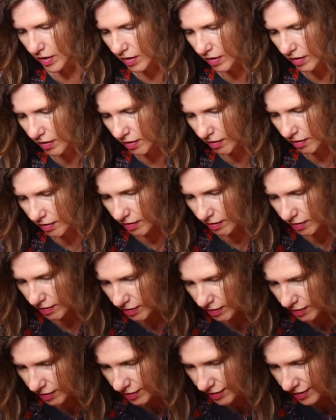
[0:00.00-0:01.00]

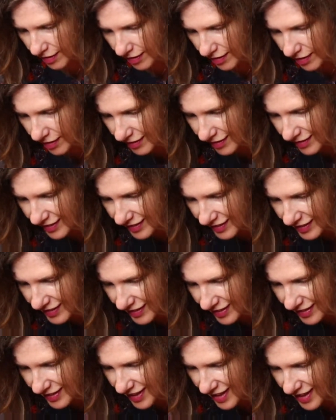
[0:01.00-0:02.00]
Oh, look
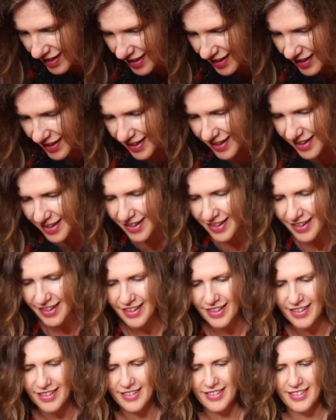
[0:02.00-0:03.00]
at
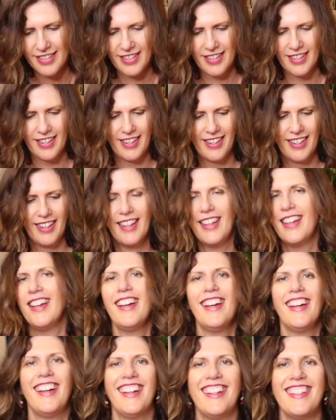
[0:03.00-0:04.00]
that.
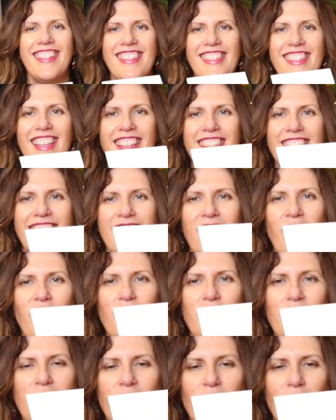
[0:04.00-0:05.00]
It says,
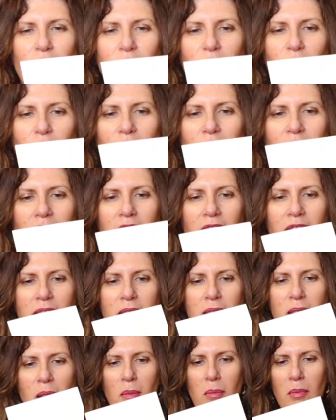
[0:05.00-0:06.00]
lovers of learning
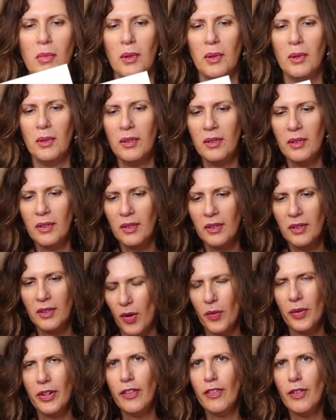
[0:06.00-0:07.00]
assemble. I
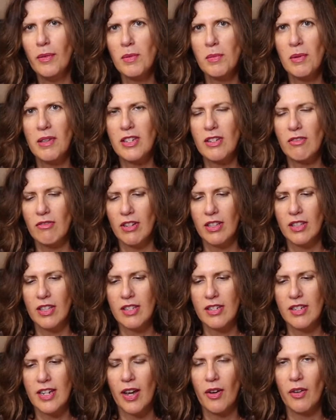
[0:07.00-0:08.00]
wonder if I'm supposed to read
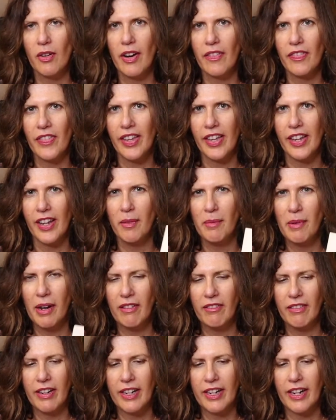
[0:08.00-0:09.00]
this now or at the end. I
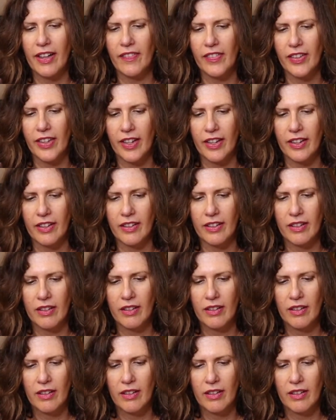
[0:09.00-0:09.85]
might read it at the end.